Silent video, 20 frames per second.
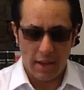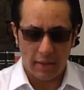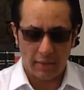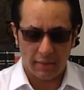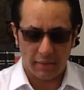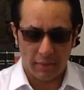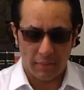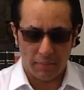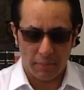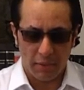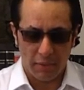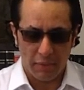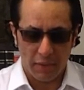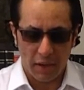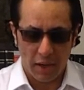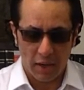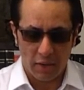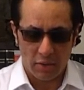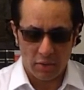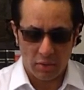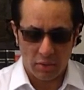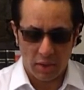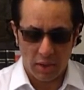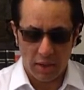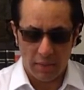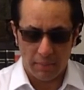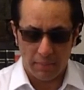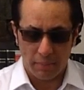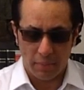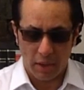exemplification
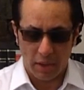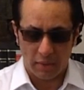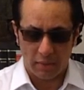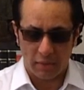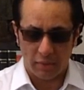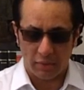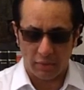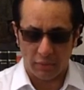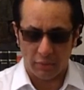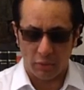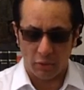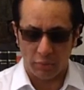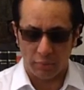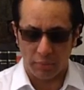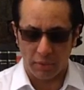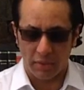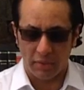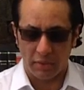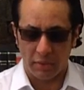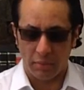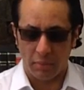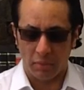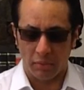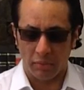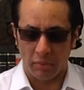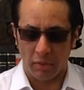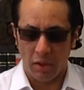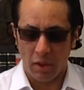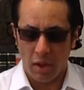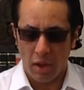in practice of those
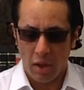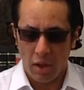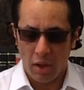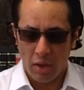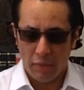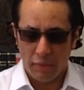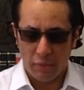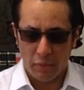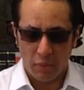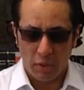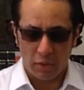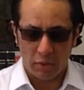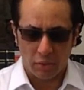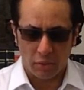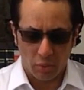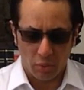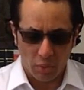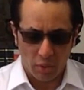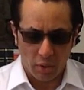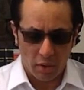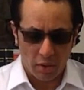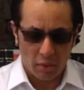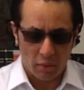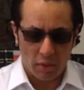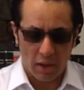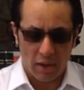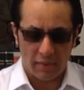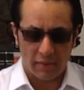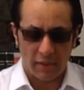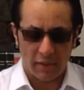principles through a truer
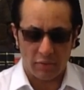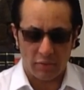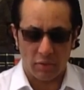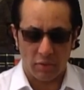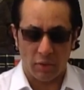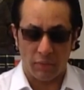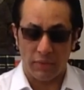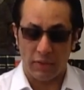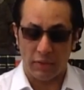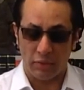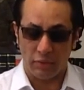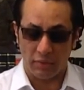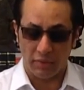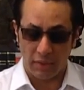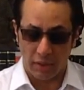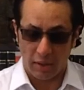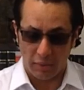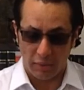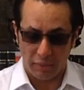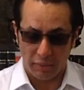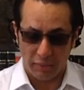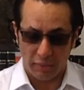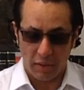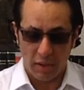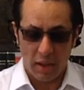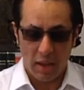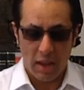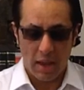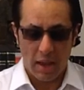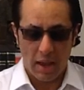realization of the self,
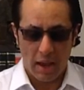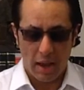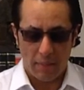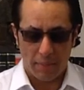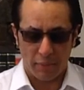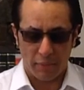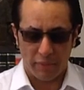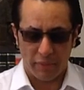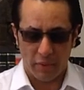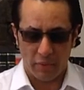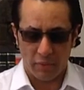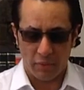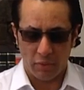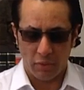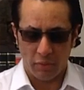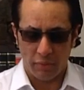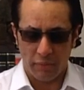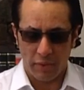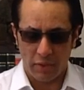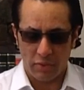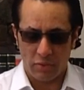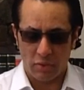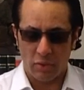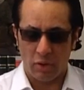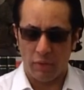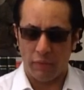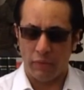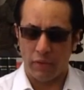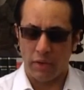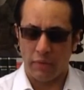a profounder conviction
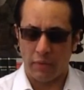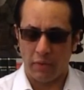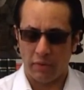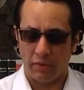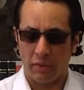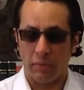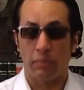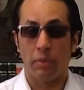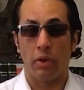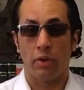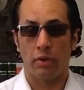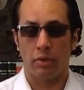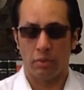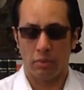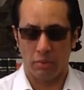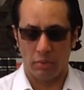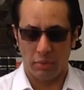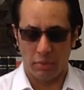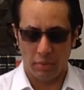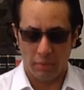of universal brotherhood.